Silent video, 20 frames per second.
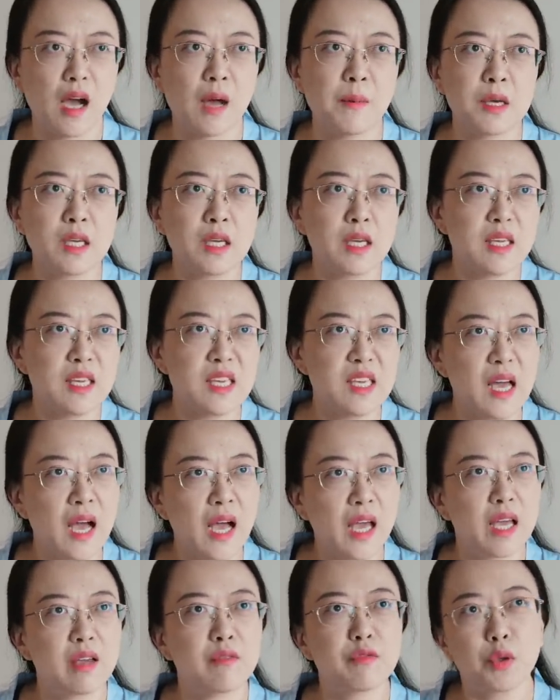I mean, yeah,
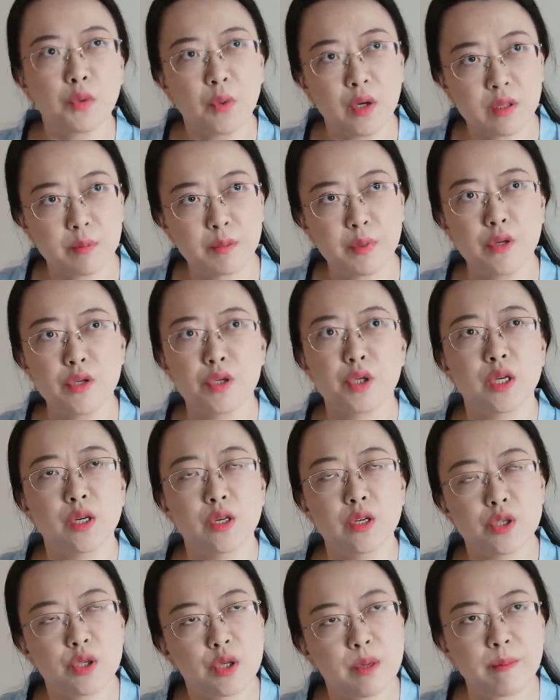if you want to push
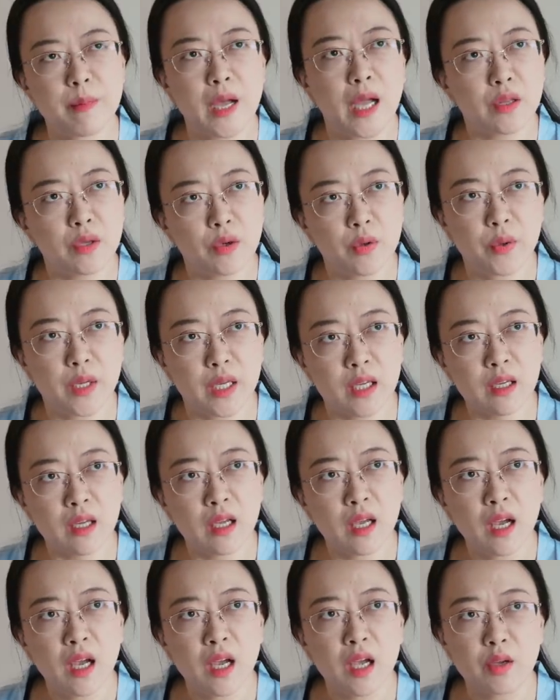her to a Mad Queen,
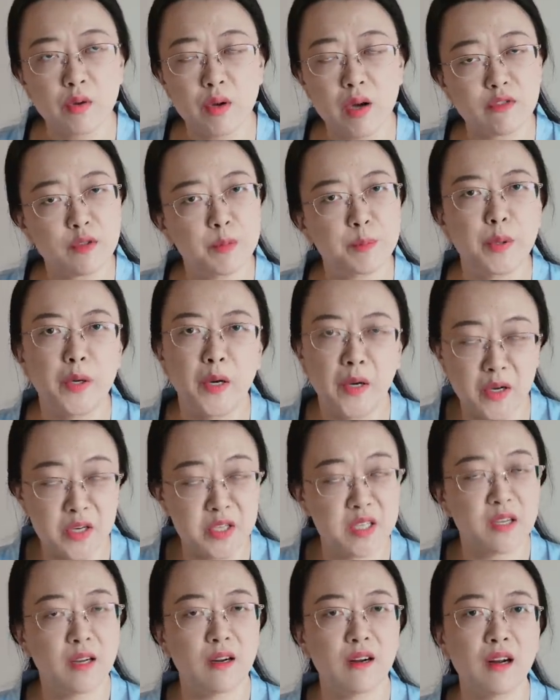you have to
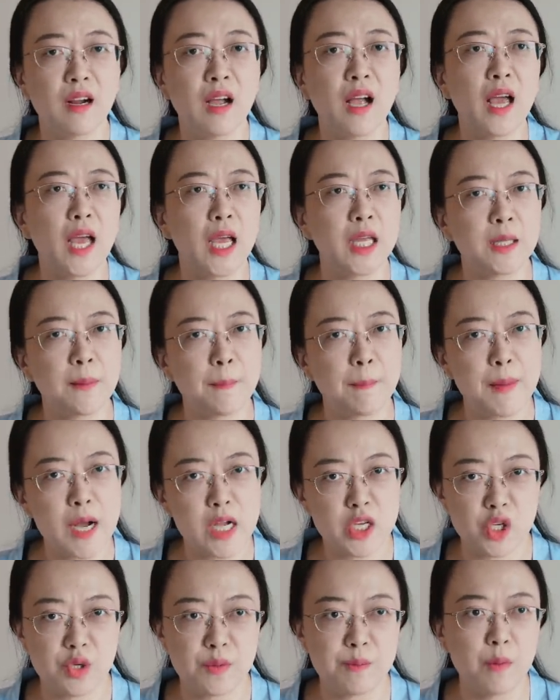push her in a
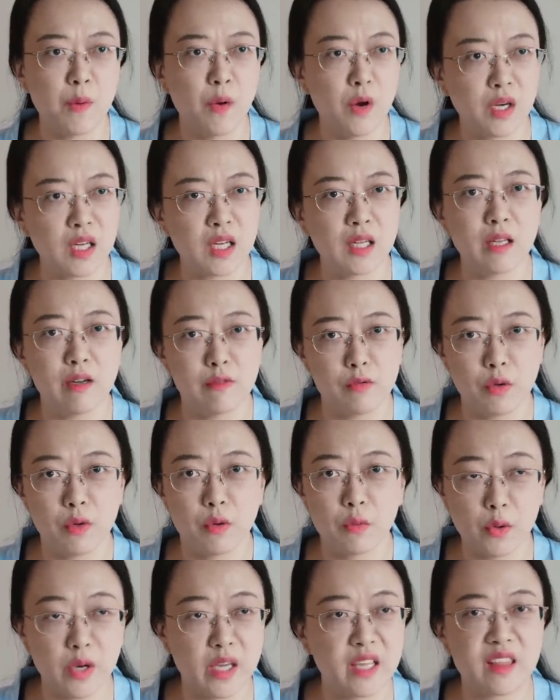much more
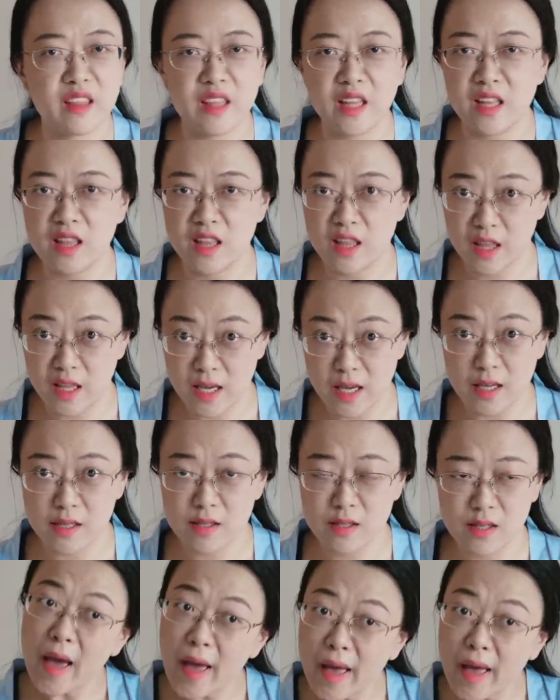cleverer way than this.